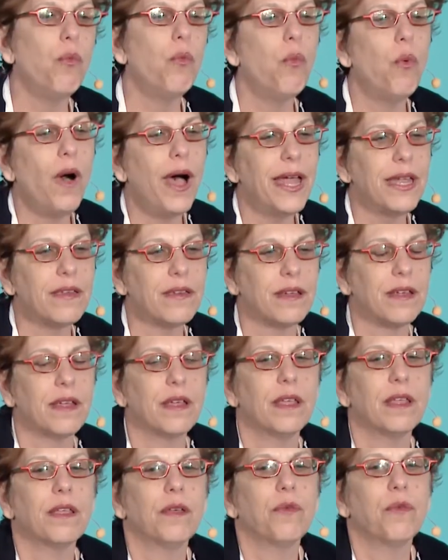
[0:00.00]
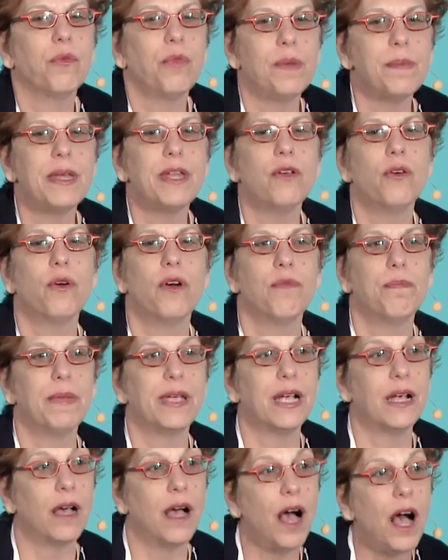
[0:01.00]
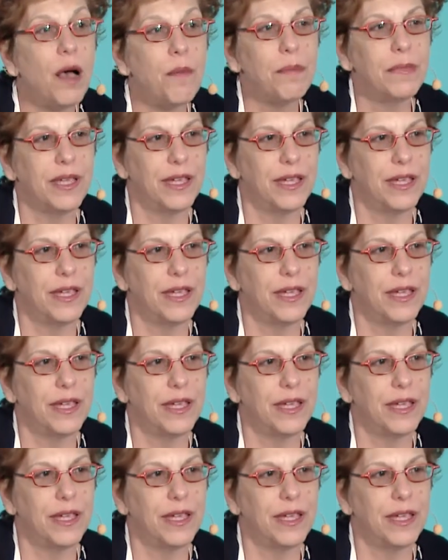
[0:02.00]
what women who have become